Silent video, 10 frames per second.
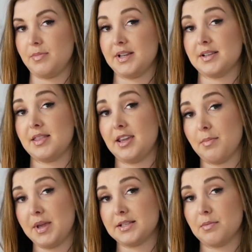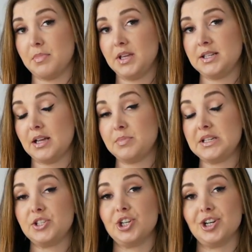because I think it makes a million times
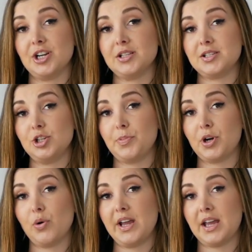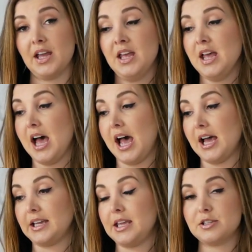easier. It's super quick,
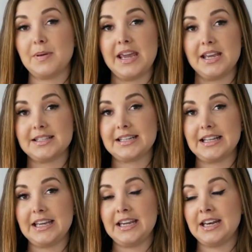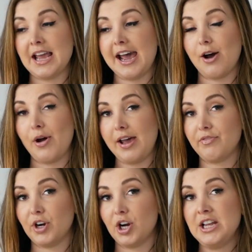keeps my hands clean.
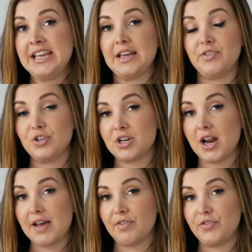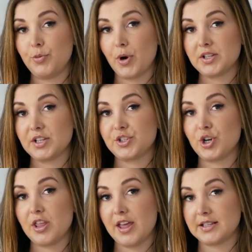However, if you do not have a food
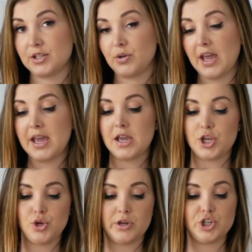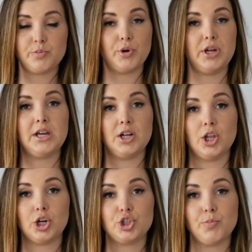processor, that's okay. You can just put it in a
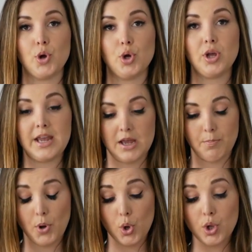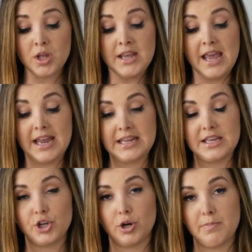large bowl and
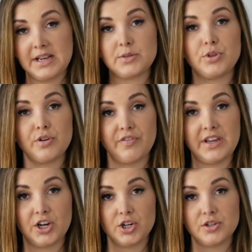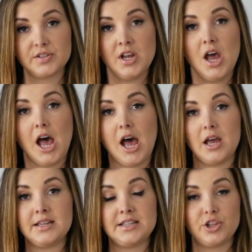either mix with your fingers
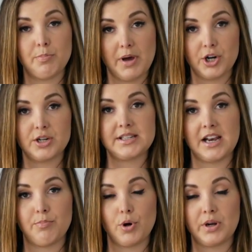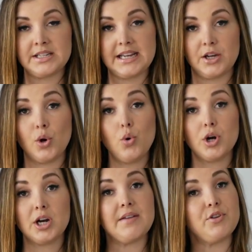until the butter is kind of broken down,
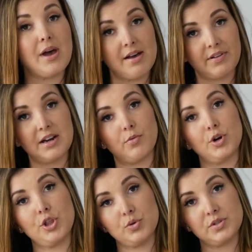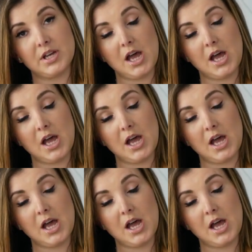or if you have kind of one of those